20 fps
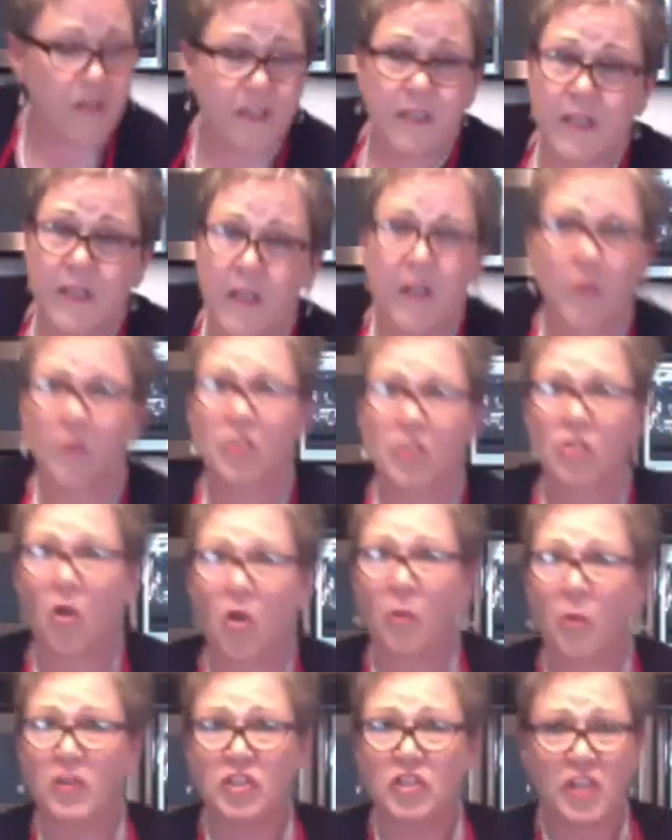tin it was so
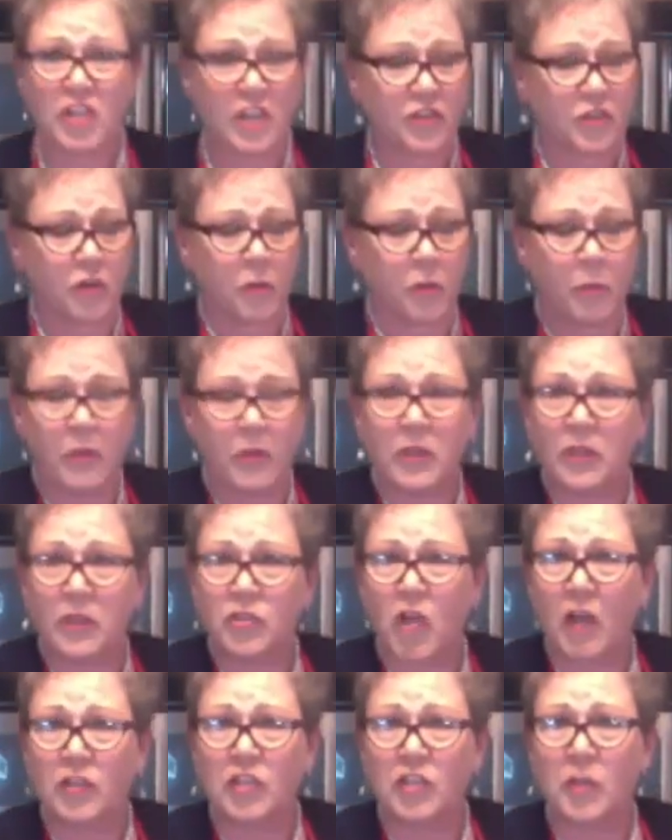much easier. Put the
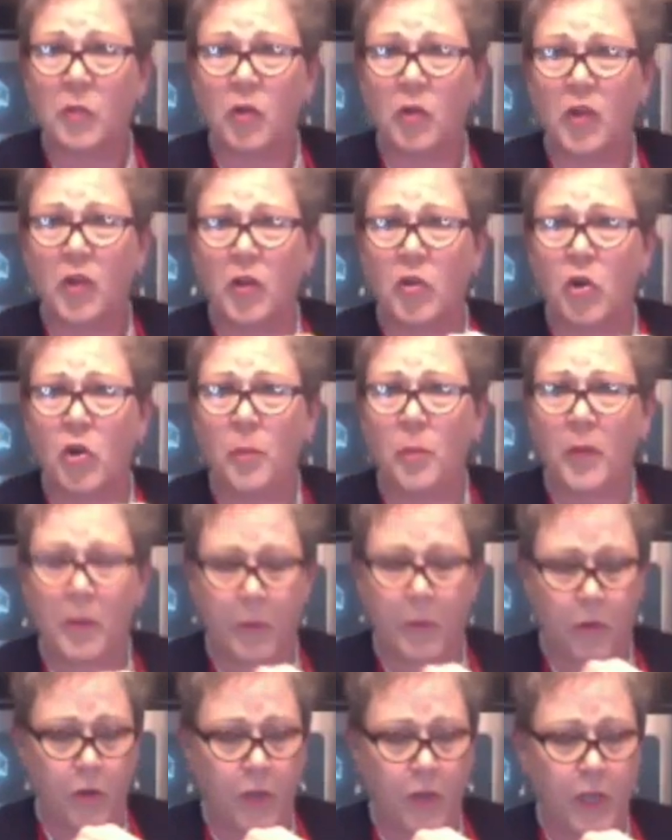chocolate chip cookie,
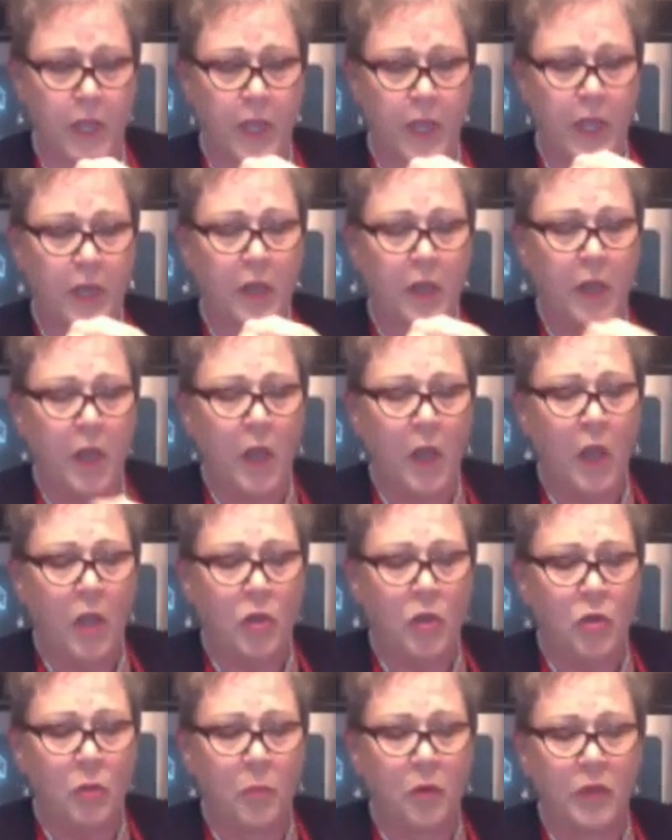cookie in.
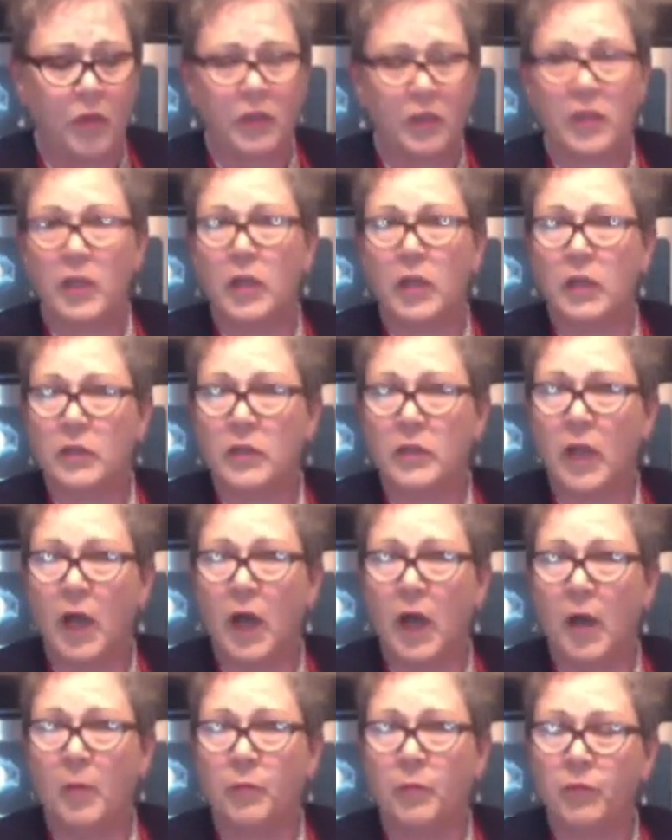You put the
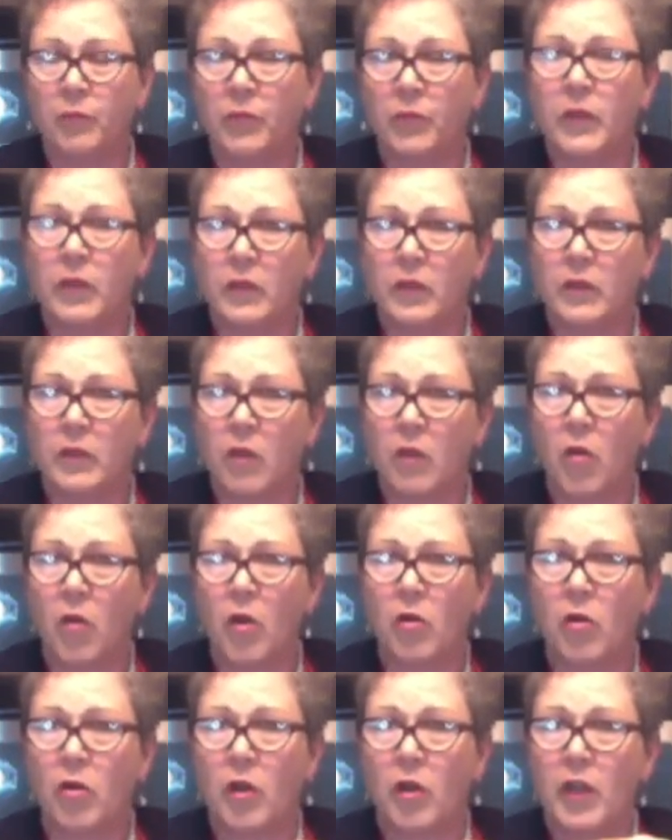um, the
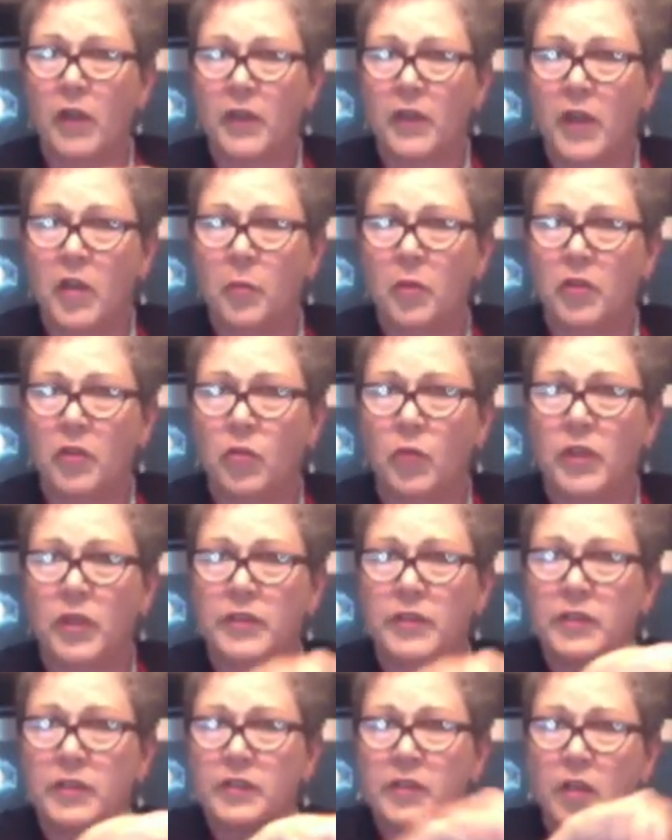Oreo cookie, then you put the
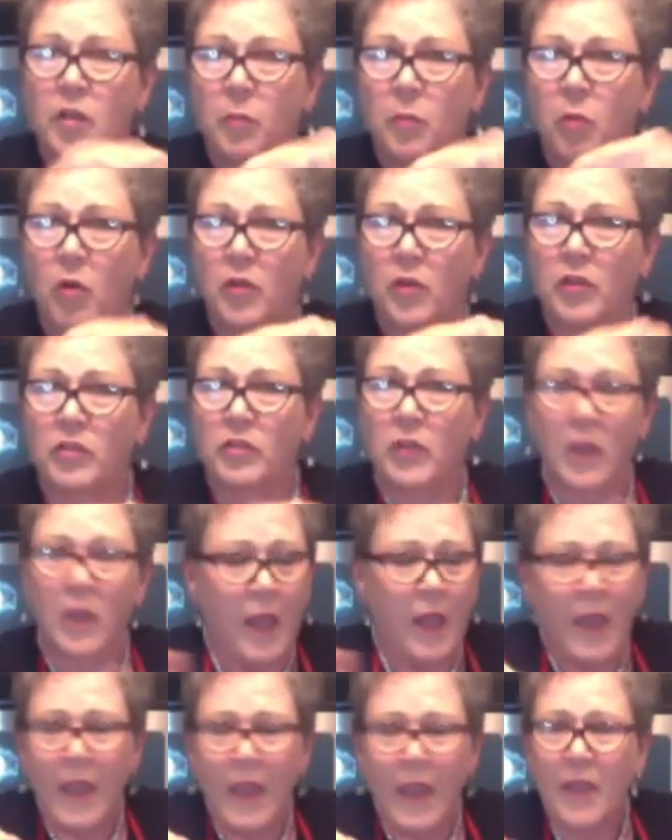Reese's, then you pour the.
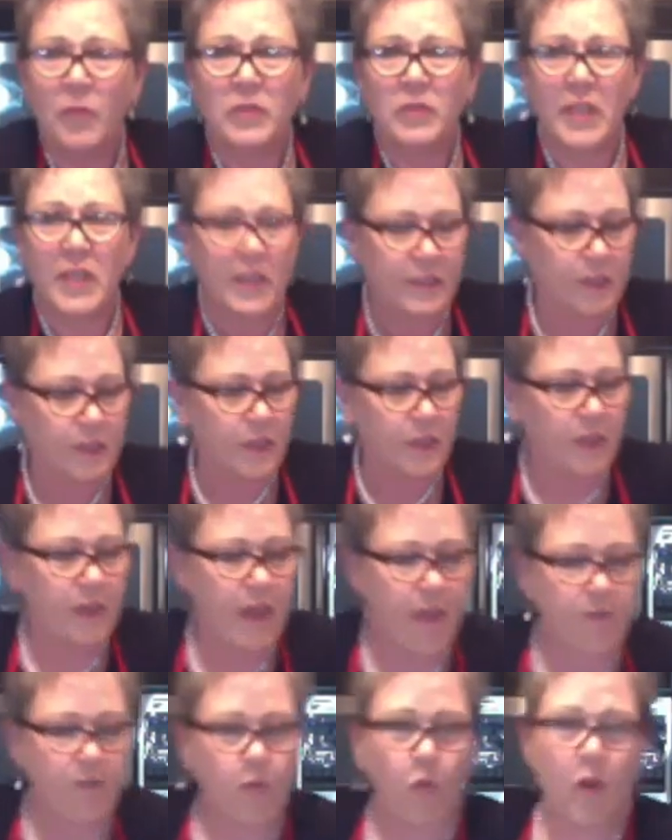It was easy. You didn't
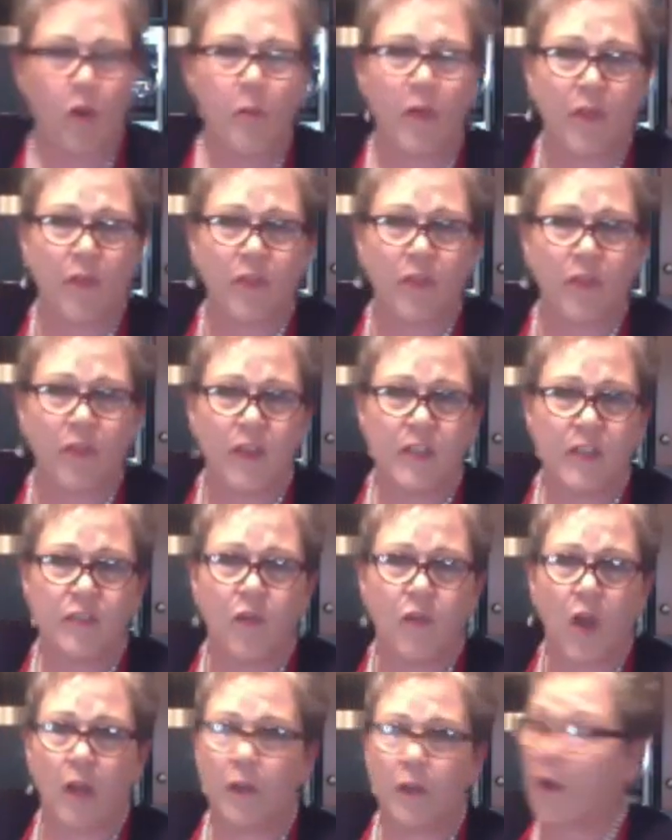have to worry about things falling